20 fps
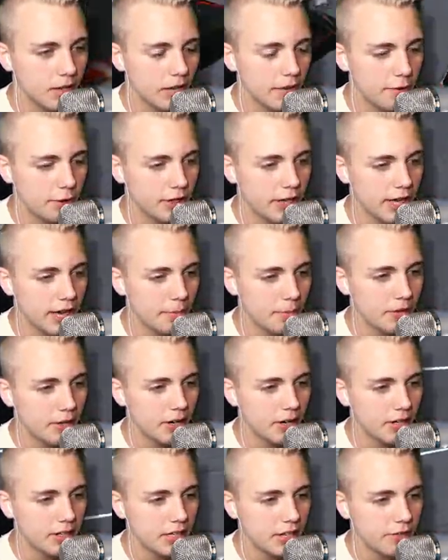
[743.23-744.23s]
If you're camping
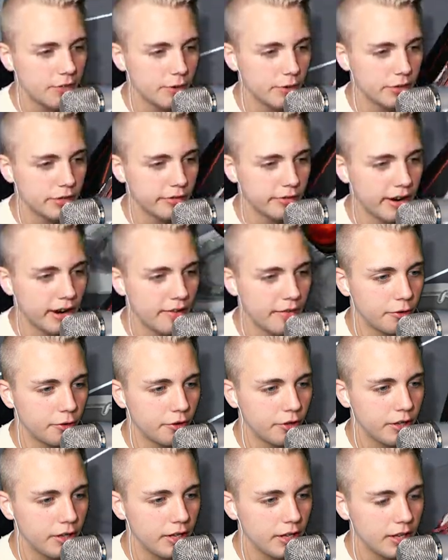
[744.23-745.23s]
in a T4
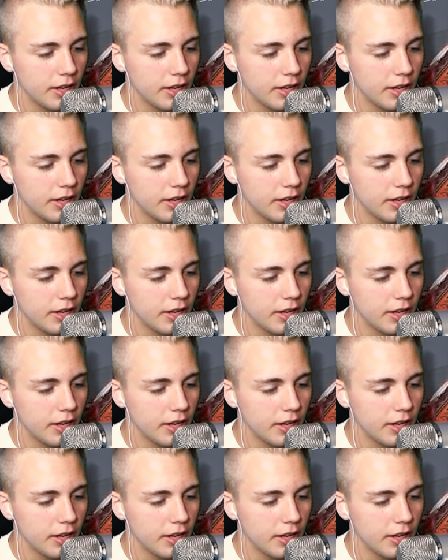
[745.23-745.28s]
survival